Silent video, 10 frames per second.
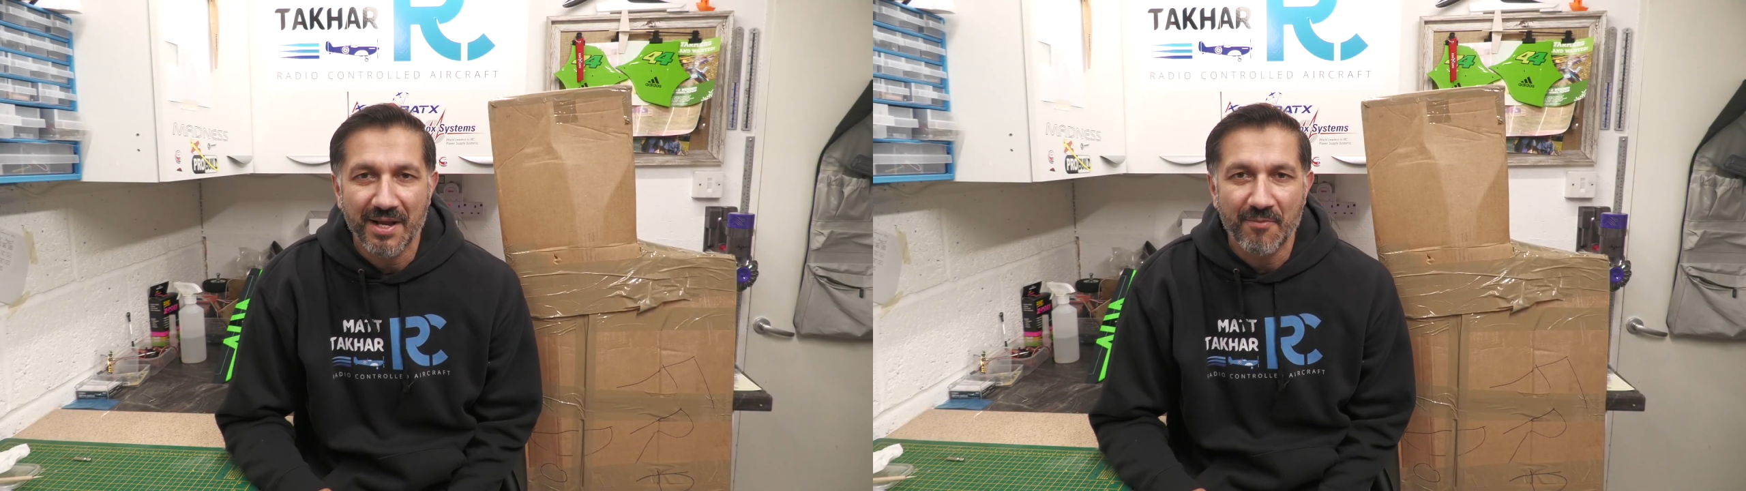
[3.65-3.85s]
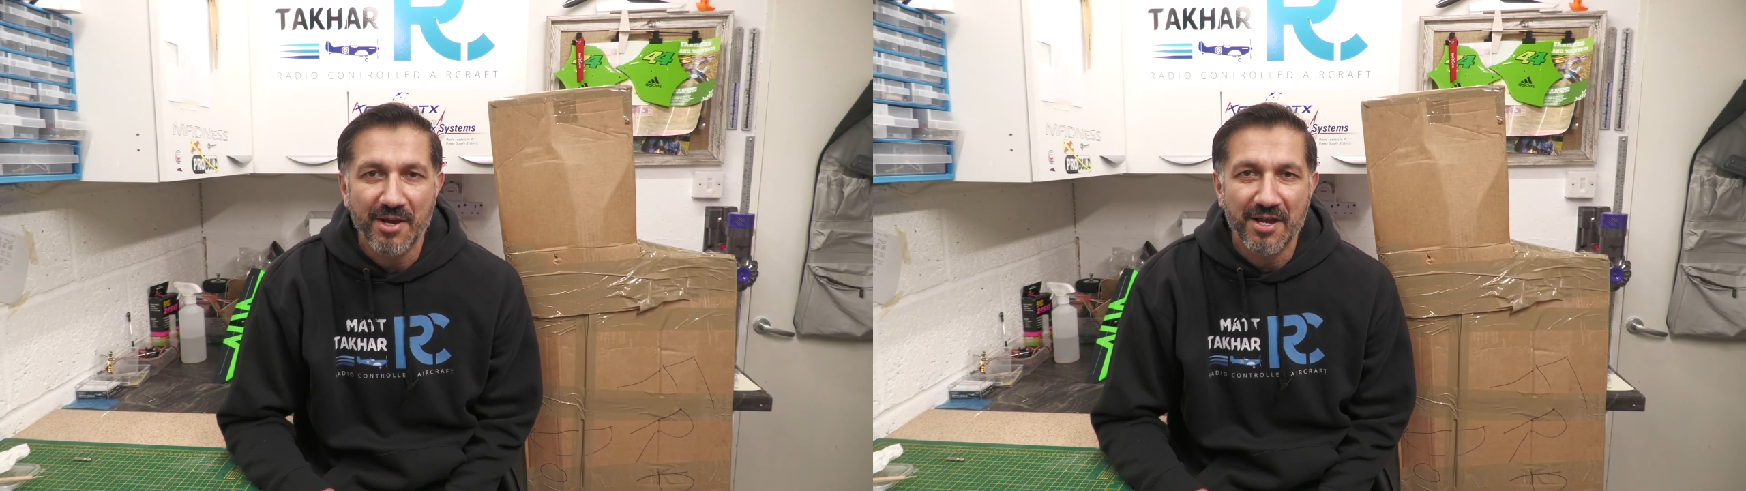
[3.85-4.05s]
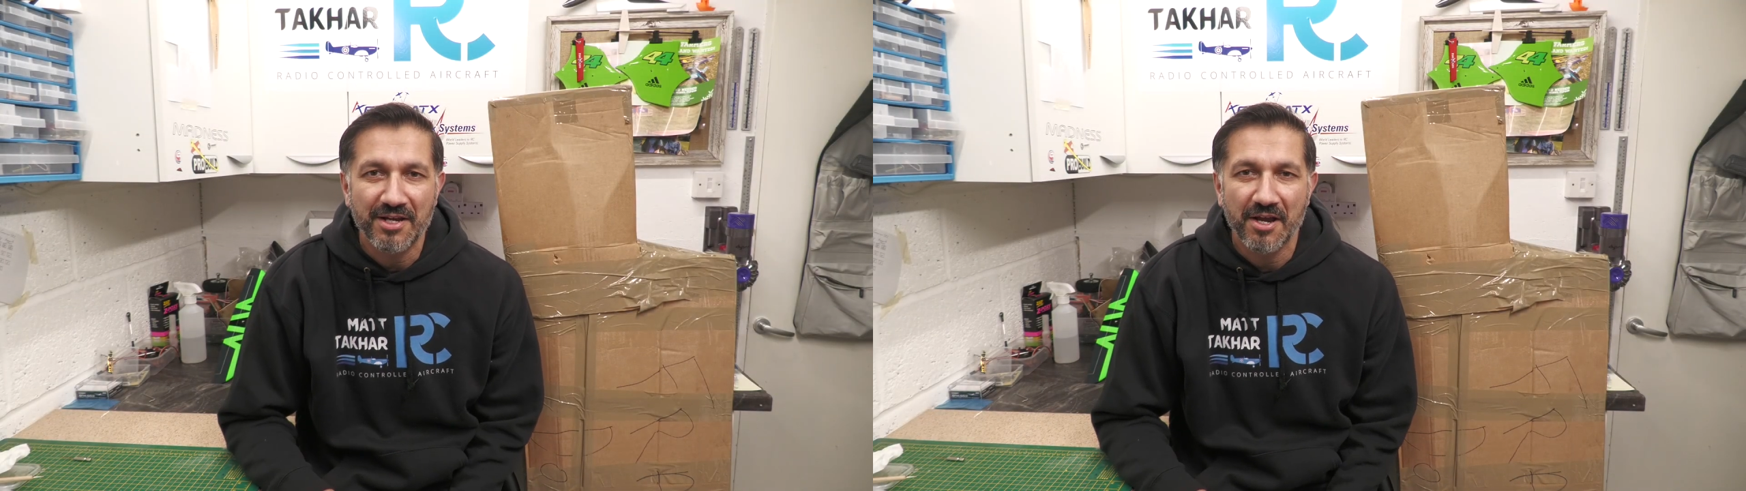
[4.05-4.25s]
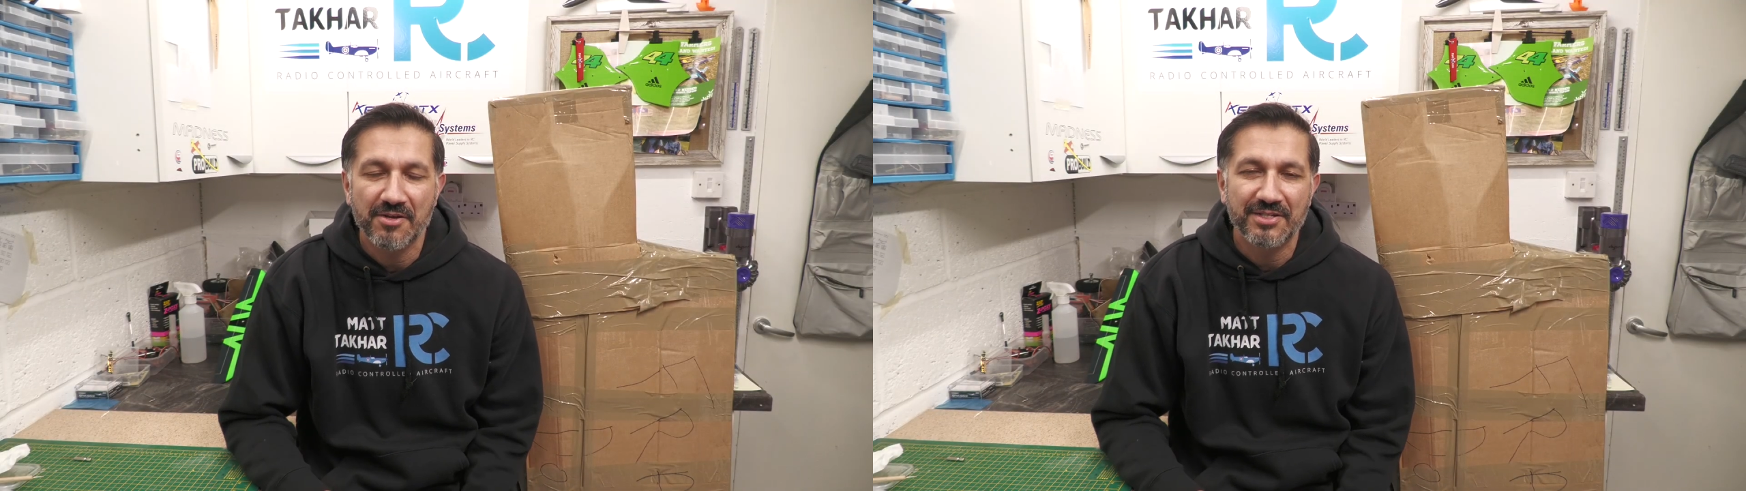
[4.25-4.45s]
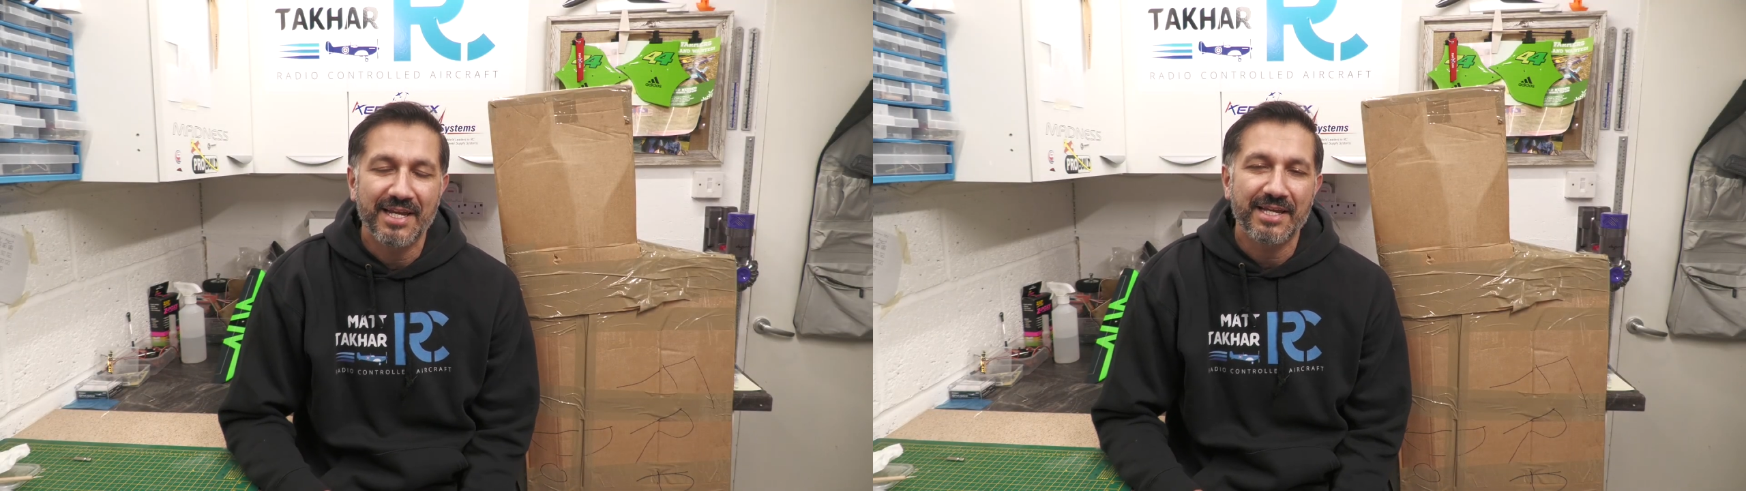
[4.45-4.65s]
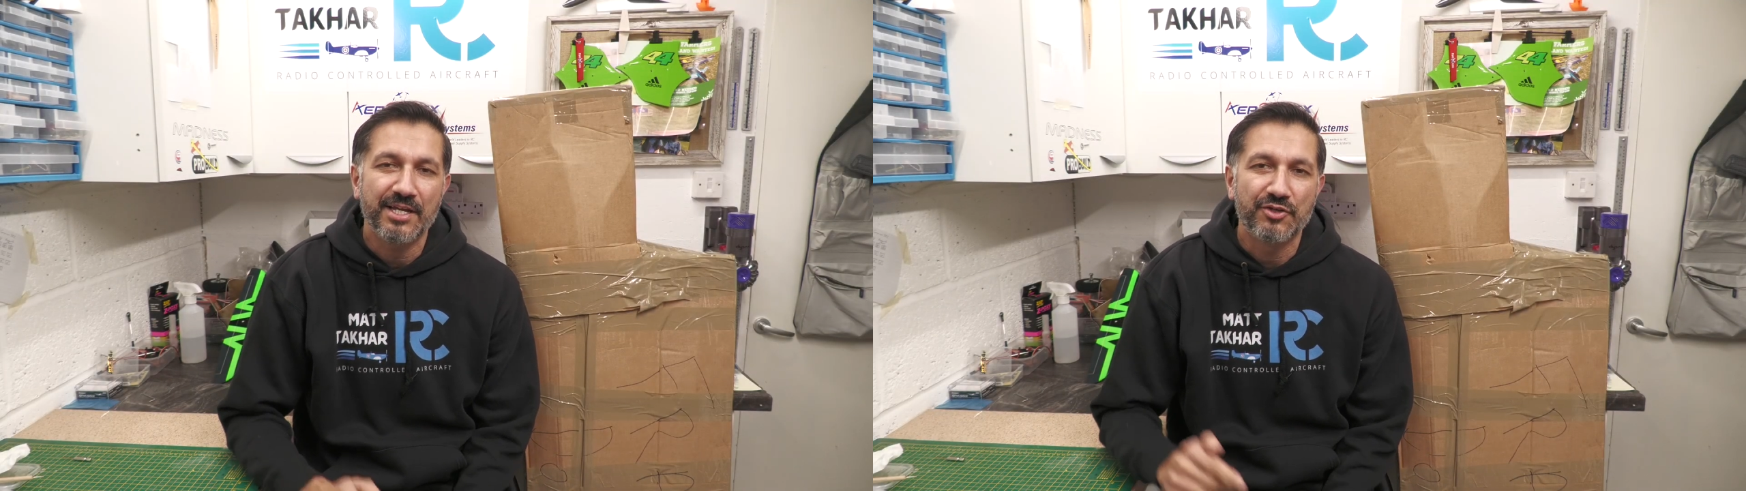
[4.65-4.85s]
and we are going to take a